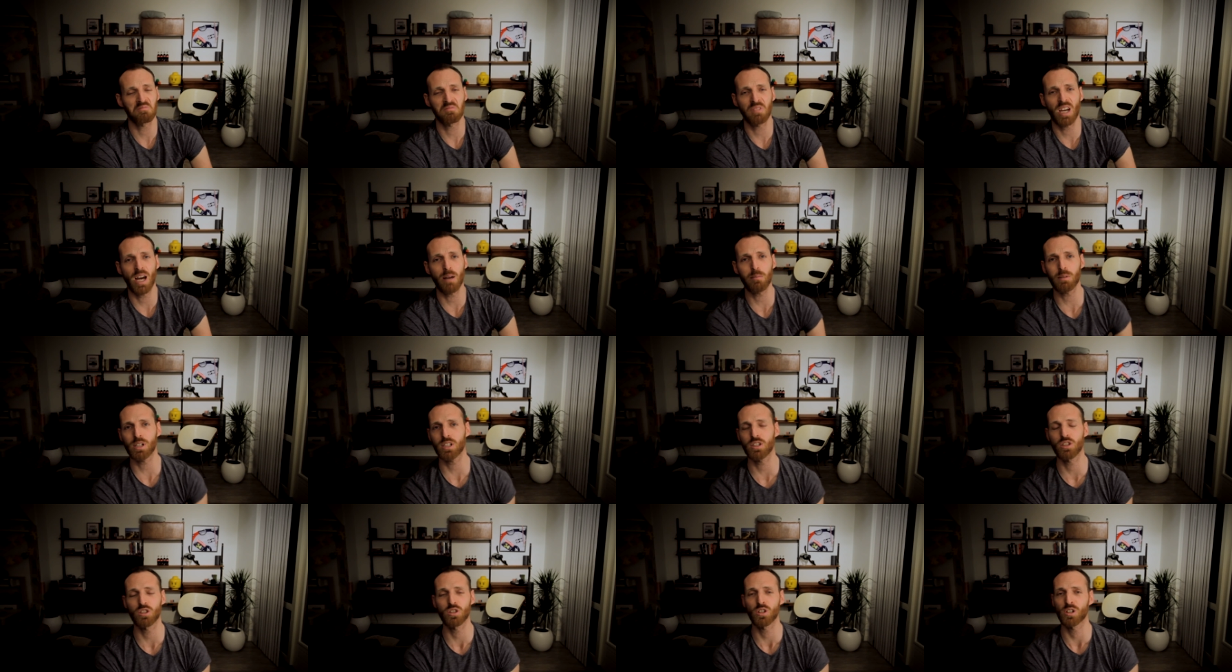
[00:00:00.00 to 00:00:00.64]
I'm
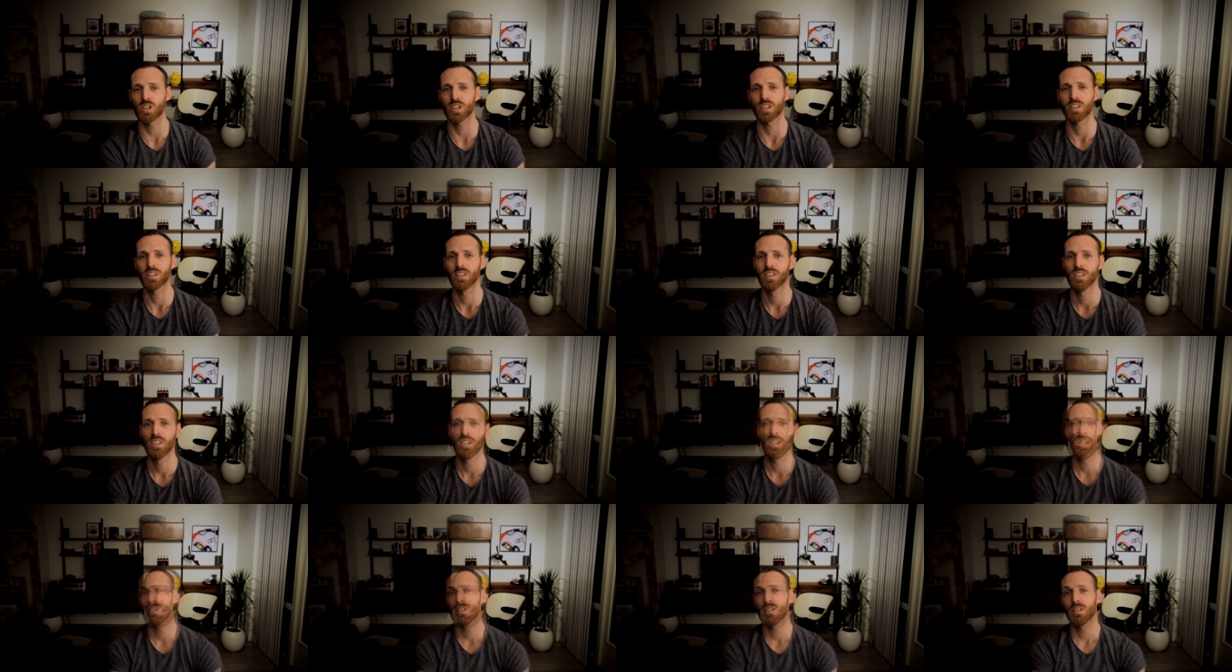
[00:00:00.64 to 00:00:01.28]
not sure.
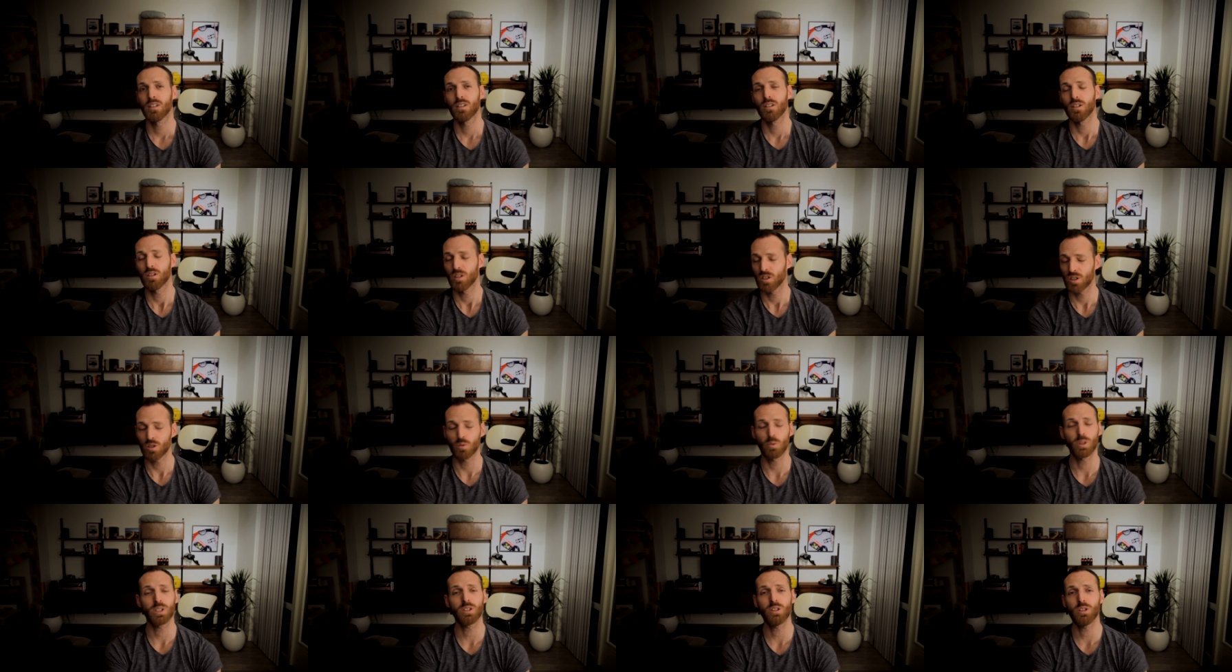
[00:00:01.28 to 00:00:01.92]

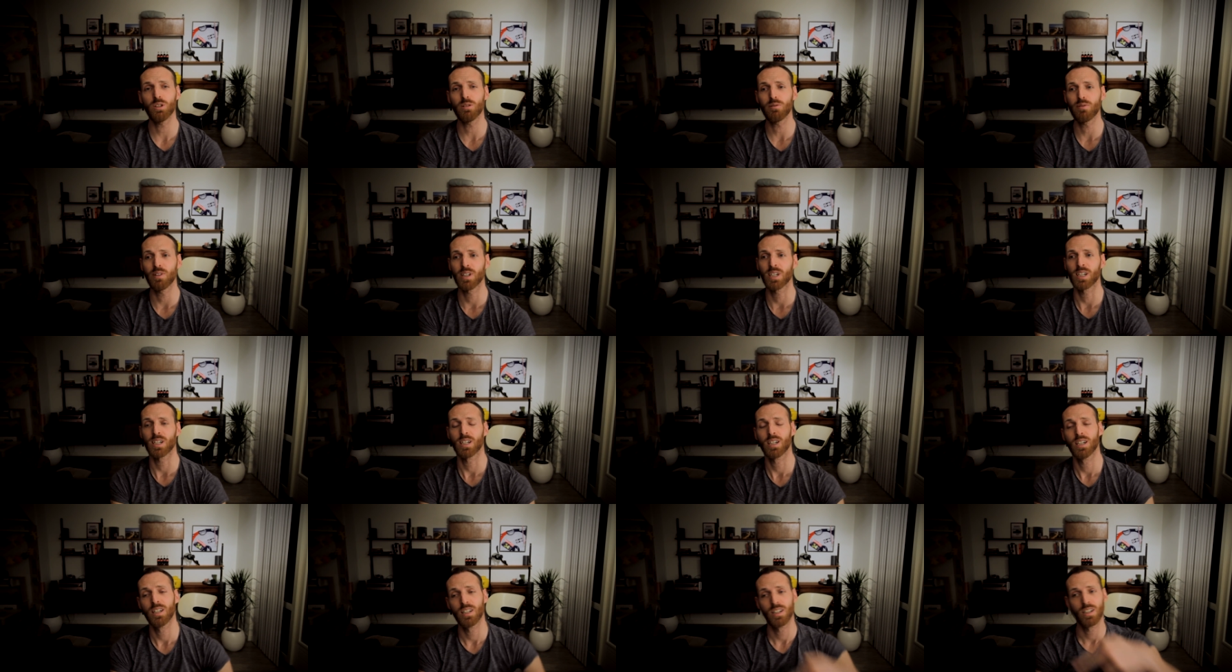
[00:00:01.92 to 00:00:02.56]
So what do you
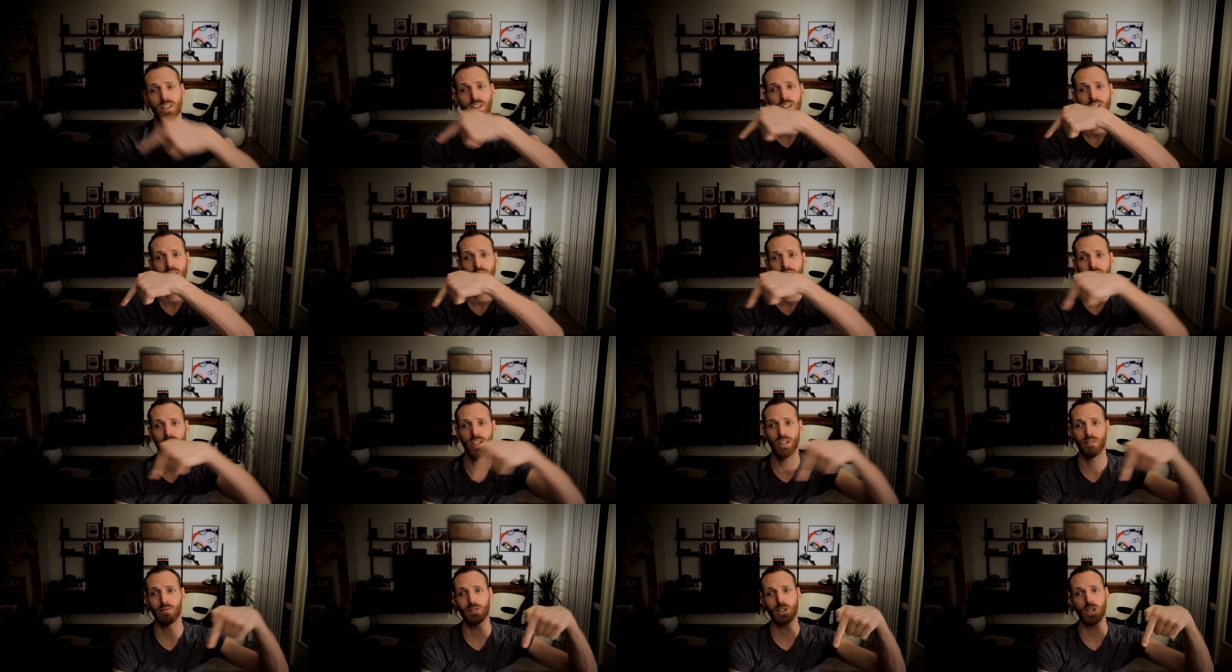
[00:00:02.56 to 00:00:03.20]
think?
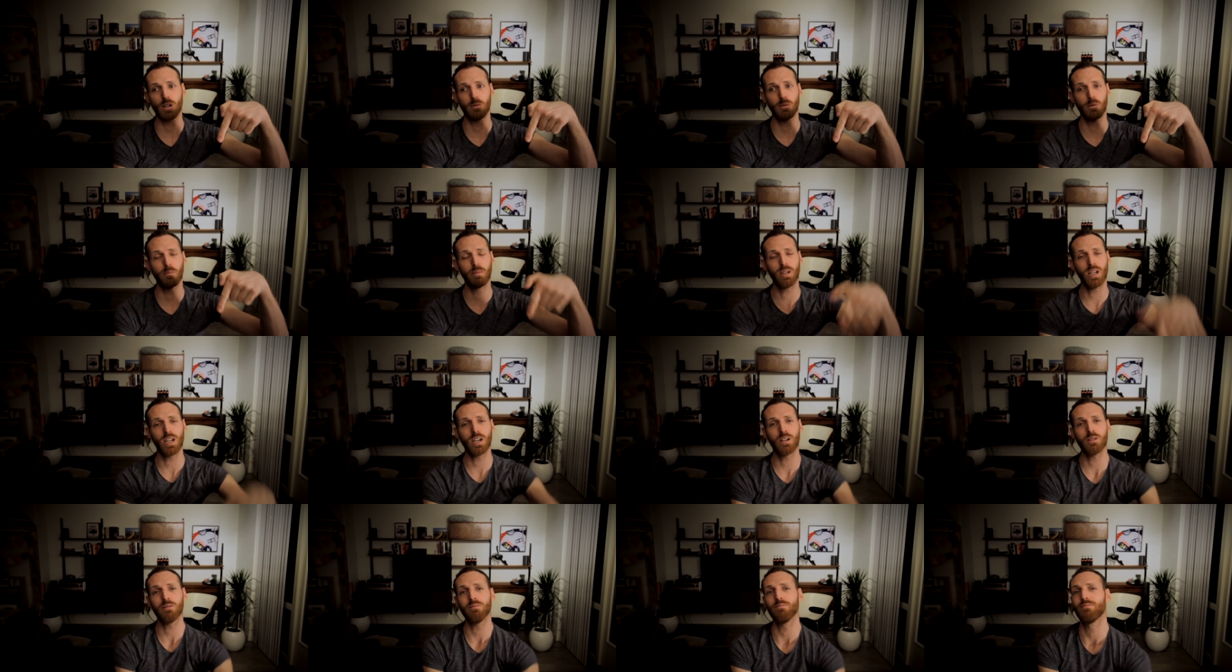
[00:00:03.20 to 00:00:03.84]
Leave a comment
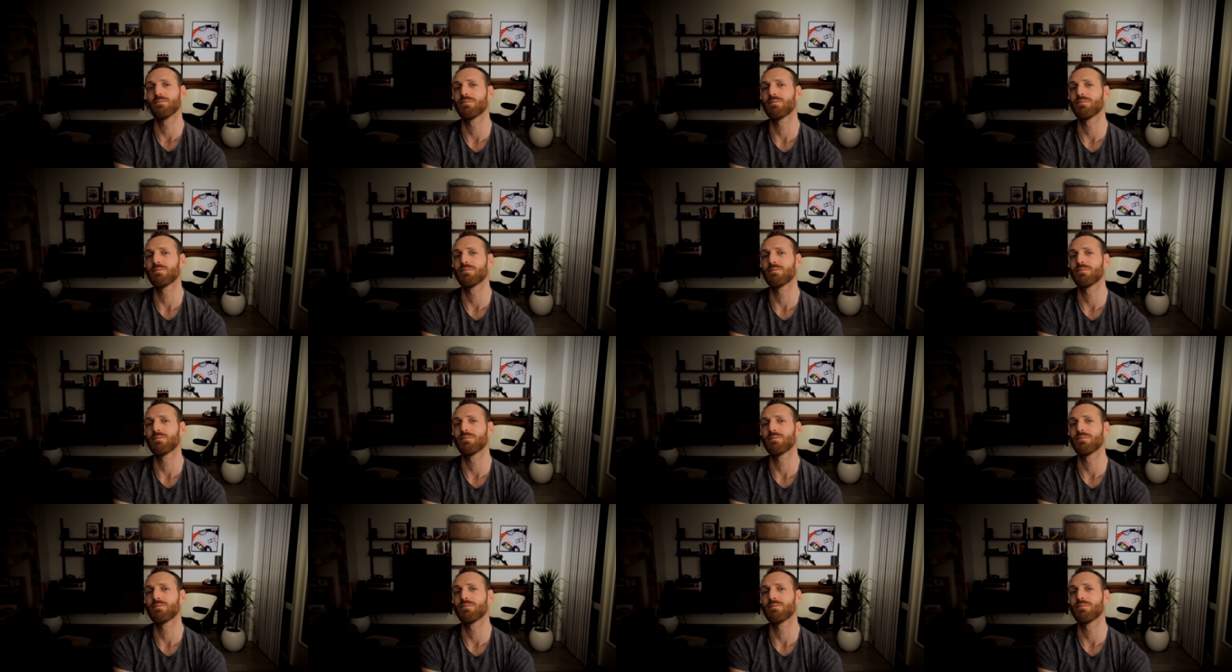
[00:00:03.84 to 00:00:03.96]
below.